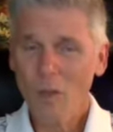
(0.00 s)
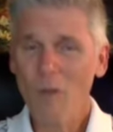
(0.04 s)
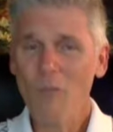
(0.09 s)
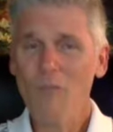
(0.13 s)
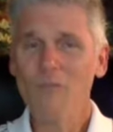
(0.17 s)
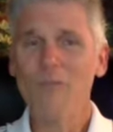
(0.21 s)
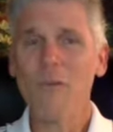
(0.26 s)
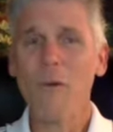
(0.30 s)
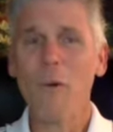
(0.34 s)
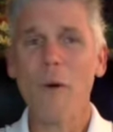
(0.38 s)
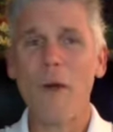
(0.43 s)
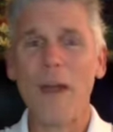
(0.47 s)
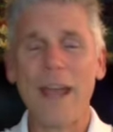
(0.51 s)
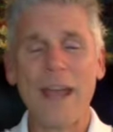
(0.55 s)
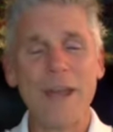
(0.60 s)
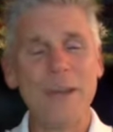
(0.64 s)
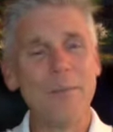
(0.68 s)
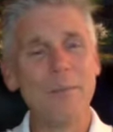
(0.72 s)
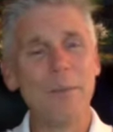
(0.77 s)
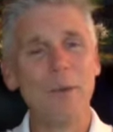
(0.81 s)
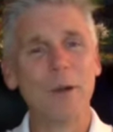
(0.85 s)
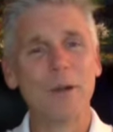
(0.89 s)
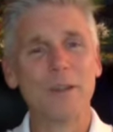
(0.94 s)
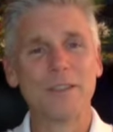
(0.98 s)
for
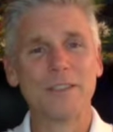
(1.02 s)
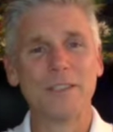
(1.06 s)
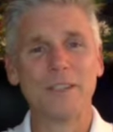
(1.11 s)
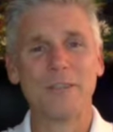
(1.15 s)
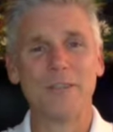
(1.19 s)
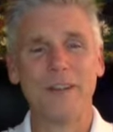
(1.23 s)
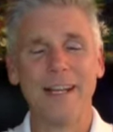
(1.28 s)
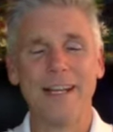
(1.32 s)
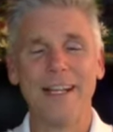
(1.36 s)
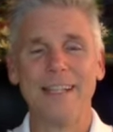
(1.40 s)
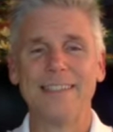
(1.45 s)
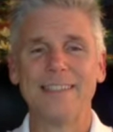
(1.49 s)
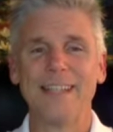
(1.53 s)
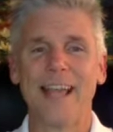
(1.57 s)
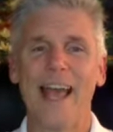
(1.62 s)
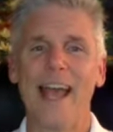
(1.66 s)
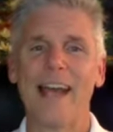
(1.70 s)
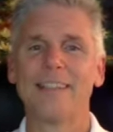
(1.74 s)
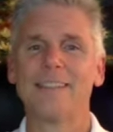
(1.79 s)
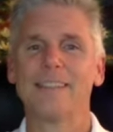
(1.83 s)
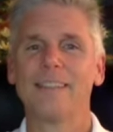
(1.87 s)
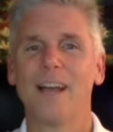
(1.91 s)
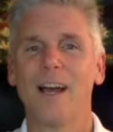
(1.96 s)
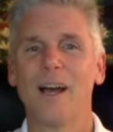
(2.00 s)
in-person readings
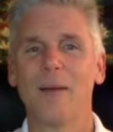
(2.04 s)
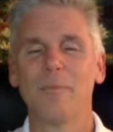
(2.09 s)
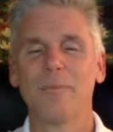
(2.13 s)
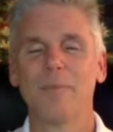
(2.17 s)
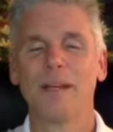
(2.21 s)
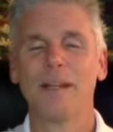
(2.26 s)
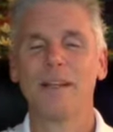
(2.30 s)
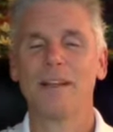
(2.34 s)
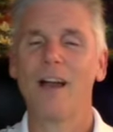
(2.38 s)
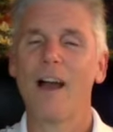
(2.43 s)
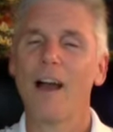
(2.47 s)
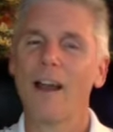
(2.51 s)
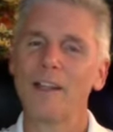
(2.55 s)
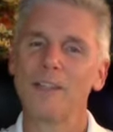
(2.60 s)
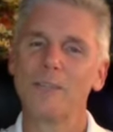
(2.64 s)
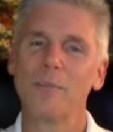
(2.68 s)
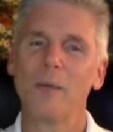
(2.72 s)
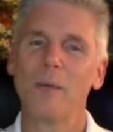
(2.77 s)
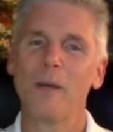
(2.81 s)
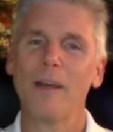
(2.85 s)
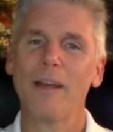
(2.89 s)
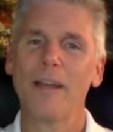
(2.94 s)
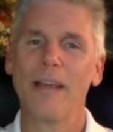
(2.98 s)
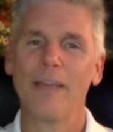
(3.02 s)
at um, in College
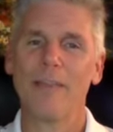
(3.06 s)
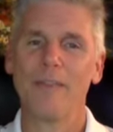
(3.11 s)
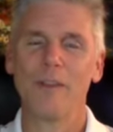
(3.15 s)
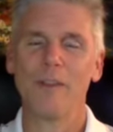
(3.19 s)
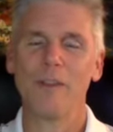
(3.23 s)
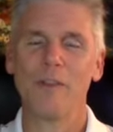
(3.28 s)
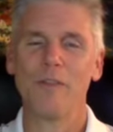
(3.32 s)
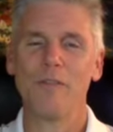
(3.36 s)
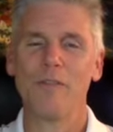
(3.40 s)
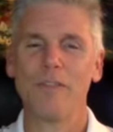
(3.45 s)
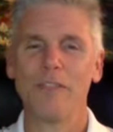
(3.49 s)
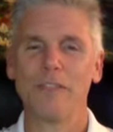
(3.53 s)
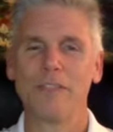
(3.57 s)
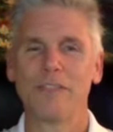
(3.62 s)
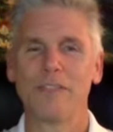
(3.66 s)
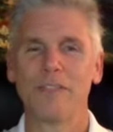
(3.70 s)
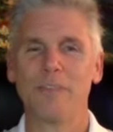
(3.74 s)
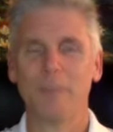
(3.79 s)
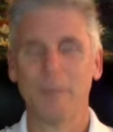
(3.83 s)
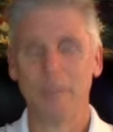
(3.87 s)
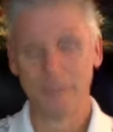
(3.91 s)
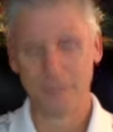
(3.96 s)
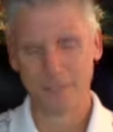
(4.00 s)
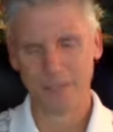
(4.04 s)
Park at the New Vision
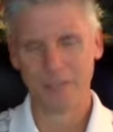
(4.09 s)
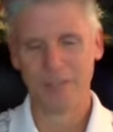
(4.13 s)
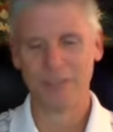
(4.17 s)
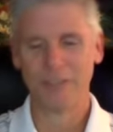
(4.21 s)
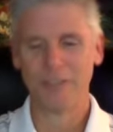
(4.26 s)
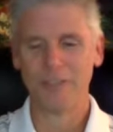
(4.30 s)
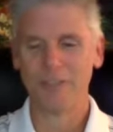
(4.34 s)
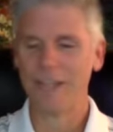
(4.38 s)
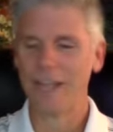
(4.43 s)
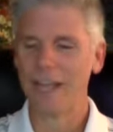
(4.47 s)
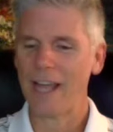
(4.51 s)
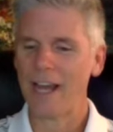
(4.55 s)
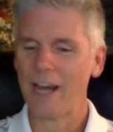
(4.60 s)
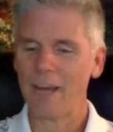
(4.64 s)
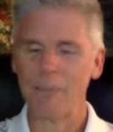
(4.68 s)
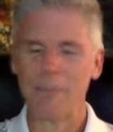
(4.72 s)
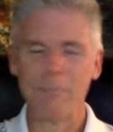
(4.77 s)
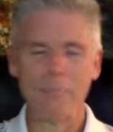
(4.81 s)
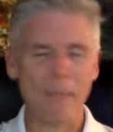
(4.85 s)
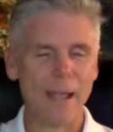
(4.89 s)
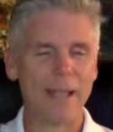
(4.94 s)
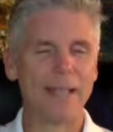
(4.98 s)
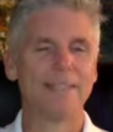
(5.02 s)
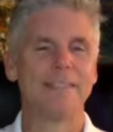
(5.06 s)
Spiritualist Church. I had an
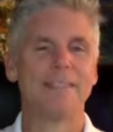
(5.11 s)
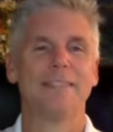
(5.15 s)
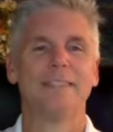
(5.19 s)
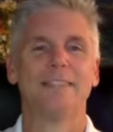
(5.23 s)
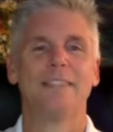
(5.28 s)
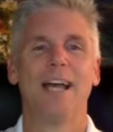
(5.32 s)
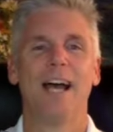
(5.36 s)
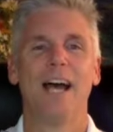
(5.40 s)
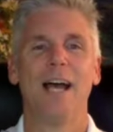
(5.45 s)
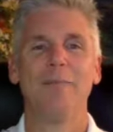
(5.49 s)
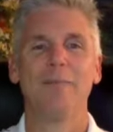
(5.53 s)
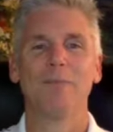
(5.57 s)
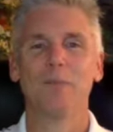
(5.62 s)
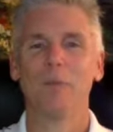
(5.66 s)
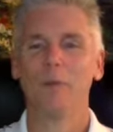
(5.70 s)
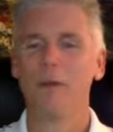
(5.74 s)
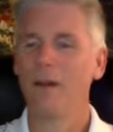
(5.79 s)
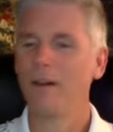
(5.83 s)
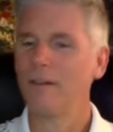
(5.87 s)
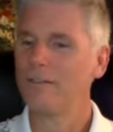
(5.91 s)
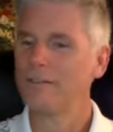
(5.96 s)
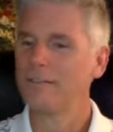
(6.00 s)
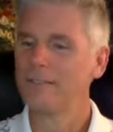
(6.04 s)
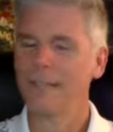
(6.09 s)
amazing time,
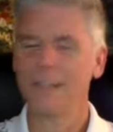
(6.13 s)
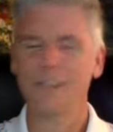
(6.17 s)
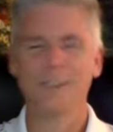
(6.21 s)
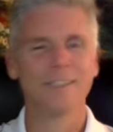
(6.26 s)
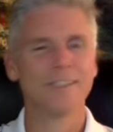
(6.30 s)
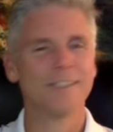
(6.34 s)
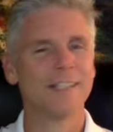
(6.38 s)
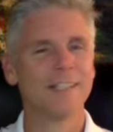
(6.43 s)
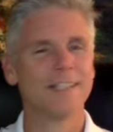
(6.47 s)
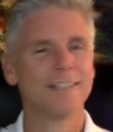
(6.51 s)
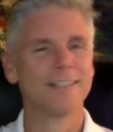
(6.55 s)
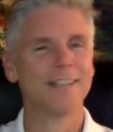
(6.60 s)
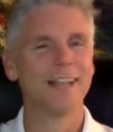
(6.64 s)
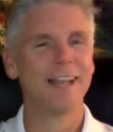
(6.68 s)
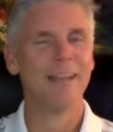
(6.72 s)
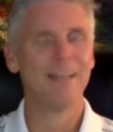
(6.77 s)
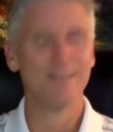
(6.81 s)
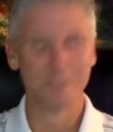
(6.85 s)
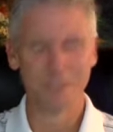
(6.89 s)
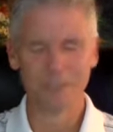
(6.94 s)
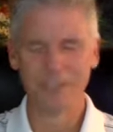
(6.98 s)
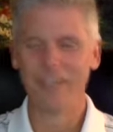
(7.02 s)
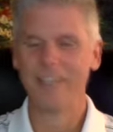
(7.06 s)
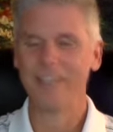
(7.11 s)
12 sessions yesterday. It
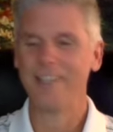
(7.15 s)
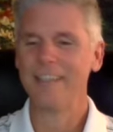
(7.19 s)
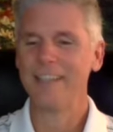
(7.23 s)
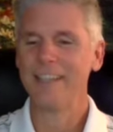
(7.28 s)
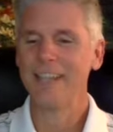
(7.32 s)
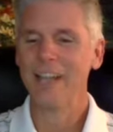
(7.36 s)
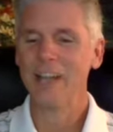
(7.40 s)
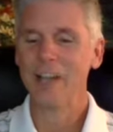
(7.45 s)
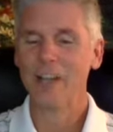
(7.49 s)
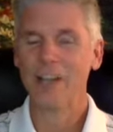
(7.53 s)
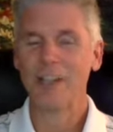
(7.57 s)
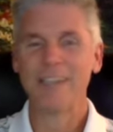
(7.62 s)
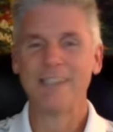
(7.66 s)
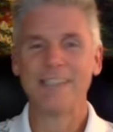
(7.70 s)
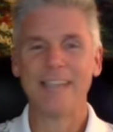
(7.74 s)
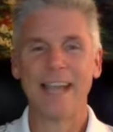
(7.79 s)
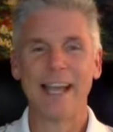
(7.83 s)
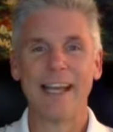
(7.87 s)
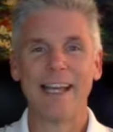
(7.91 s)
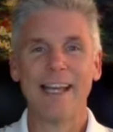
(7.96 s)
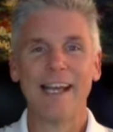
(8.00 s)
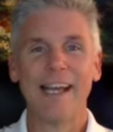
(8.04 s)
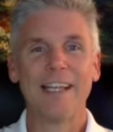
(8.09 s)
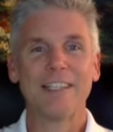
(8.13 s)
was good, good
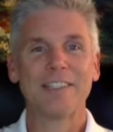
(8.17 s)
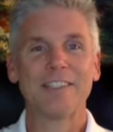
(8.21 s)
day.